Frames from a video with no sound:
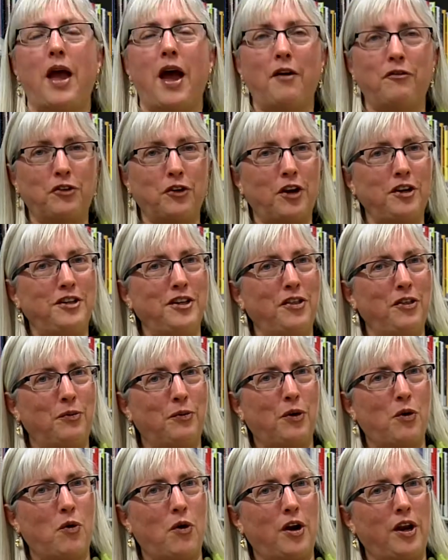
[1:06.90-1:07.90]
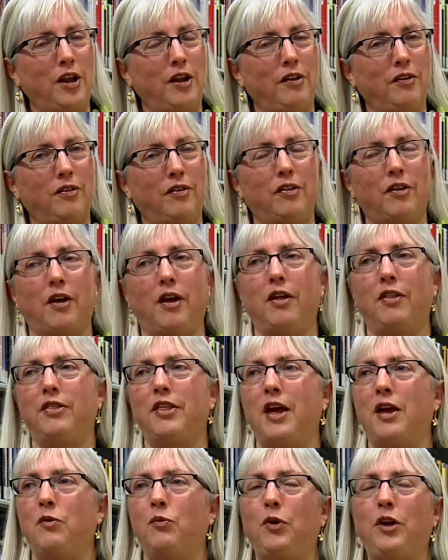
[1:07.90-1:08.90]
After I did the recordings,
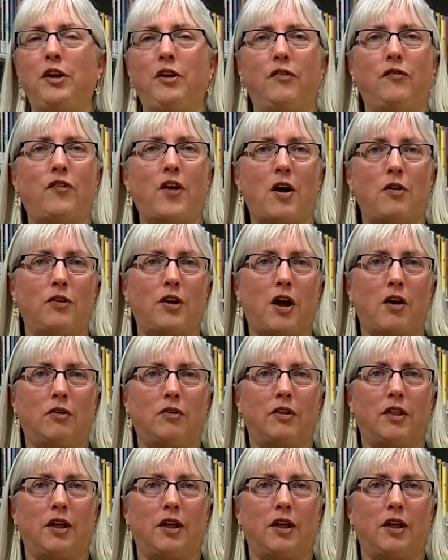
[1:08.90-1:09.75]
then we found out